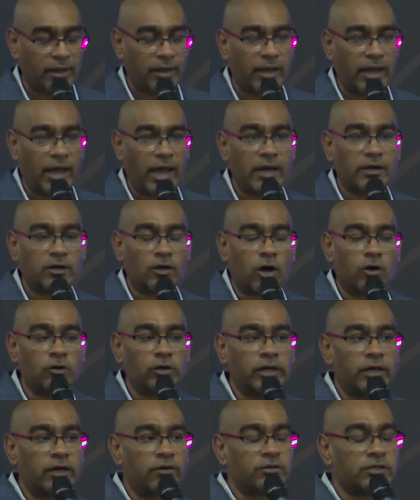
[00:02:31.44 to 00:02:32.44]
And
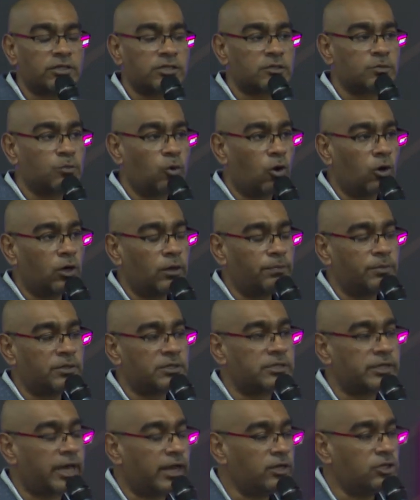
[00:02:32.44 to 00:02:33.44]
only a smaller
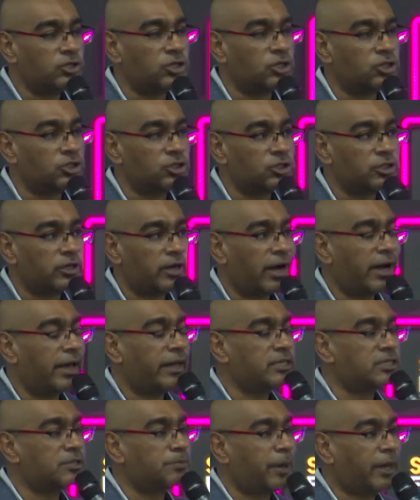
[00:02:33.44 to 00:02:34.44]
percentage are
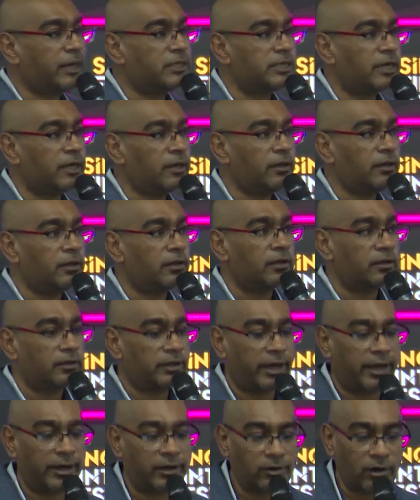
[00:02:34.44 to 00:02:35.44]
expecting the
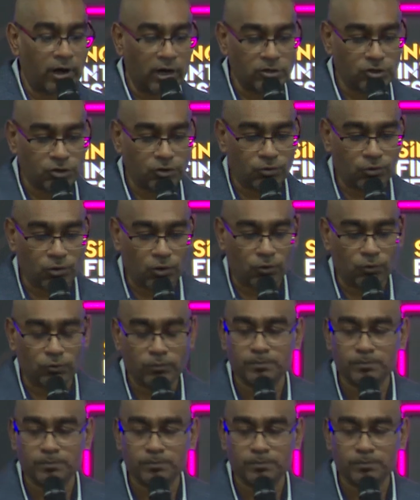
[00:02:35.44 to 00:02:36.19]
headcount to grow.